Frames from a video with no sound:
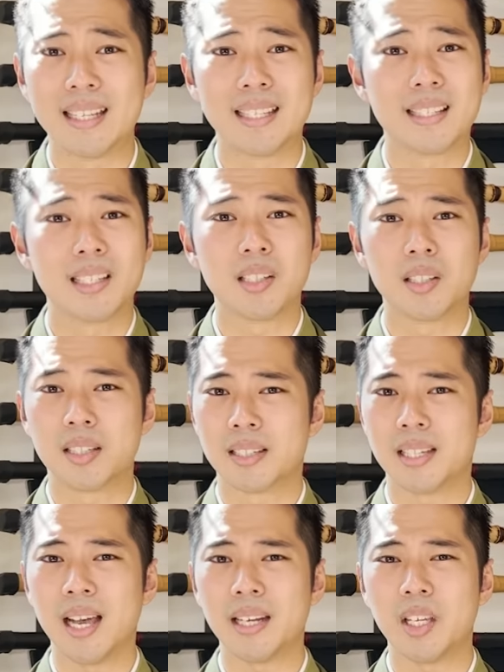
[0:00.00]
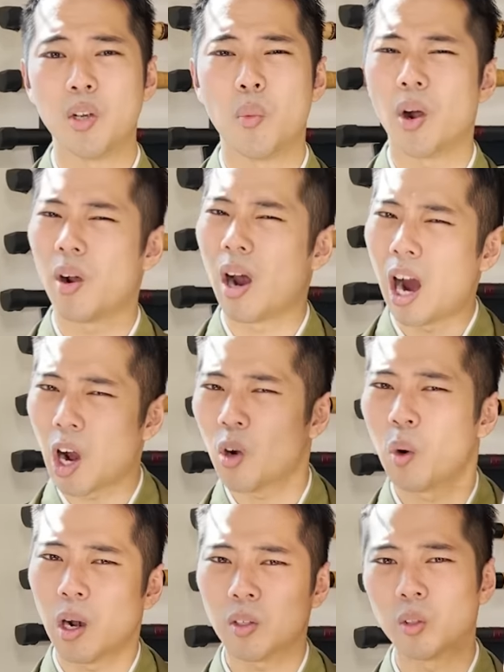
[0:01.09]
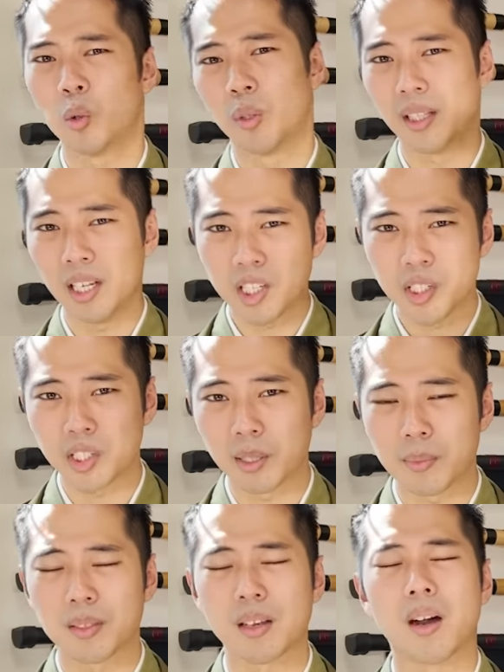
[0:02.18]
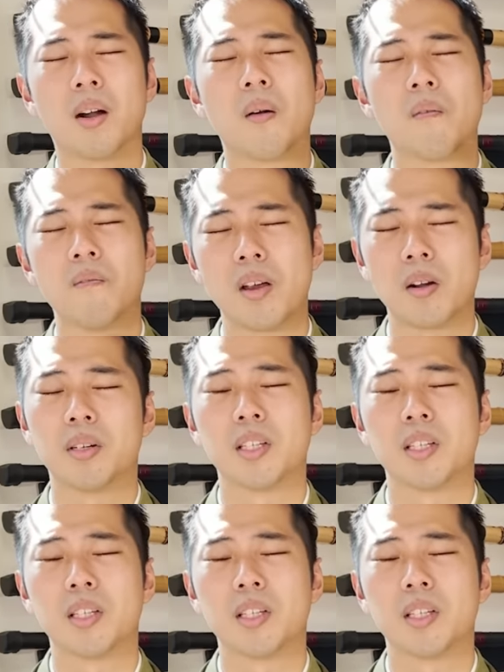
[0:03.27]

is still a society where hierarchical relationships are very